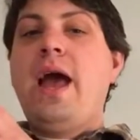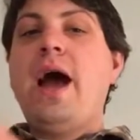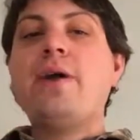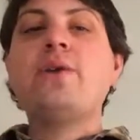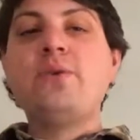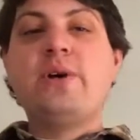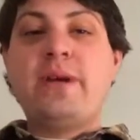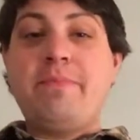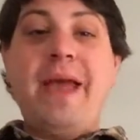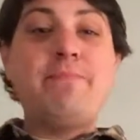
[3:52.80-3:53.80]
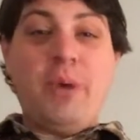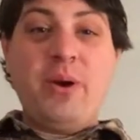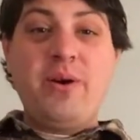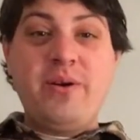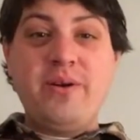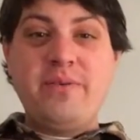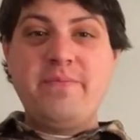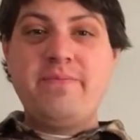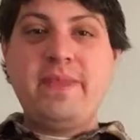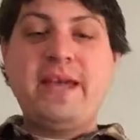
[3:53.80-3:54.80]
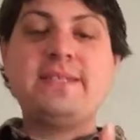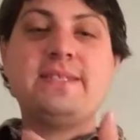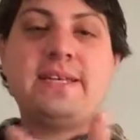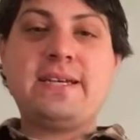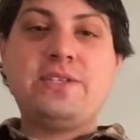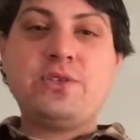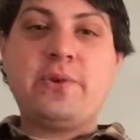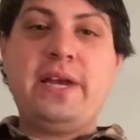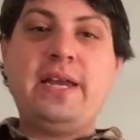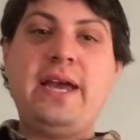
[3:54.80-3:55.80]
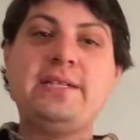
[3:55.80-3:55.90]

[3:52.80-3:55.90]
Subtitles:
How do you look at paper as a second screen,